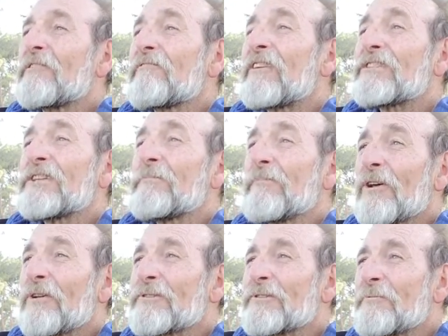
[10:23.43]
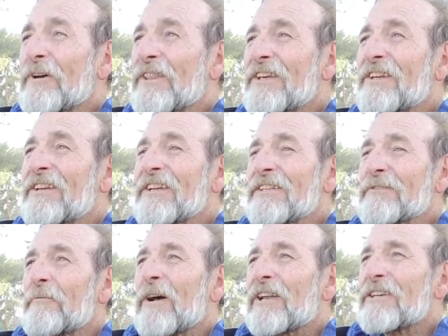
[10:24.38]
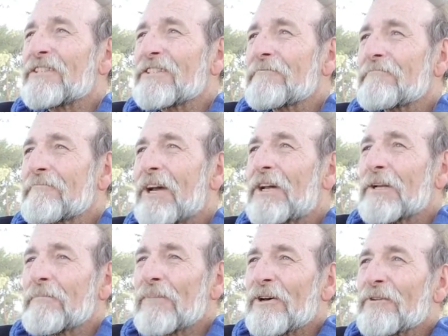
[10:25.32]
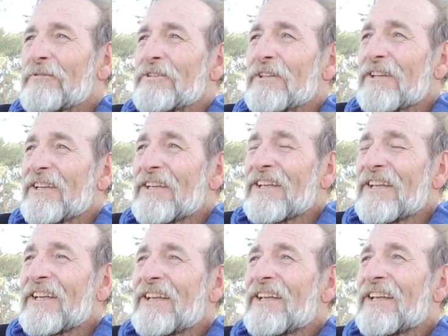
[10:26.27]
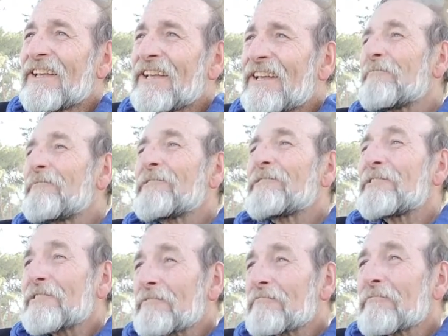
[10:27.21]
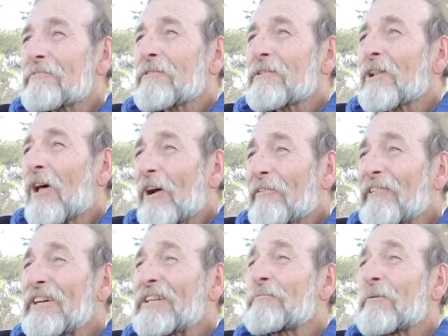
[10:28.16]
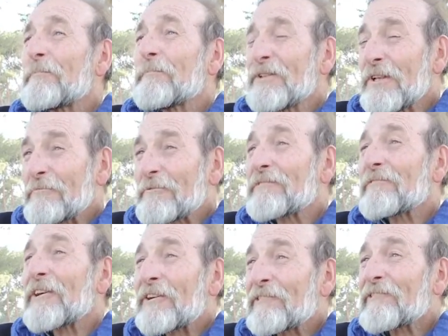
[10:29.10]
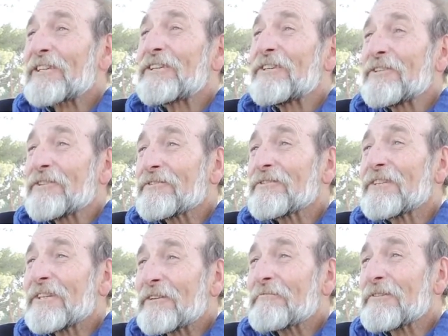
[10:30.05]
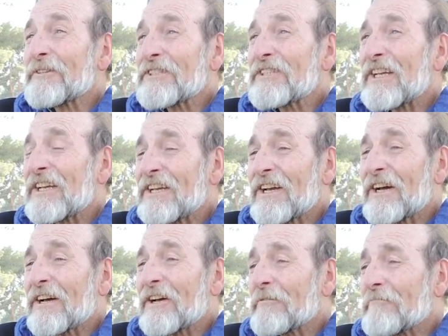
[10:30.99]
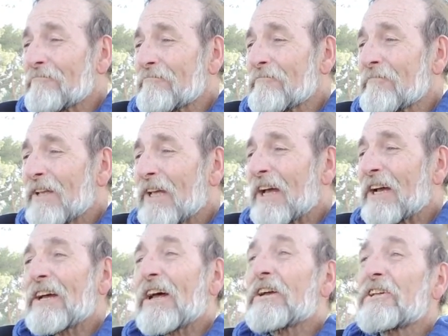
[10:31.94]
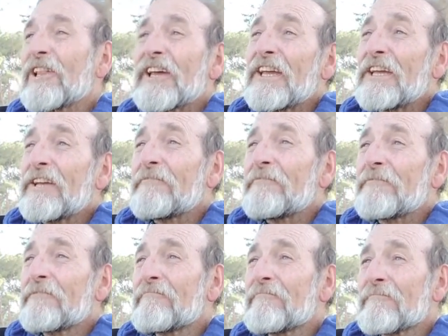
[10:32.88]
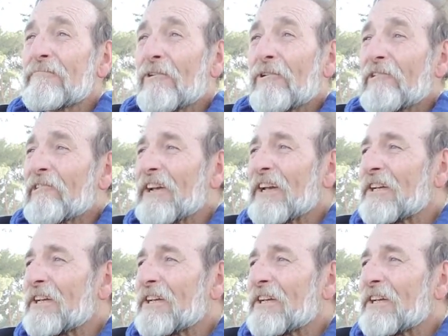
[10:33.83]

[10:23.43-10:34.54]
thrusting blows with it as well as cutting blows. The first long-range weapon that was regularly used was a glaive or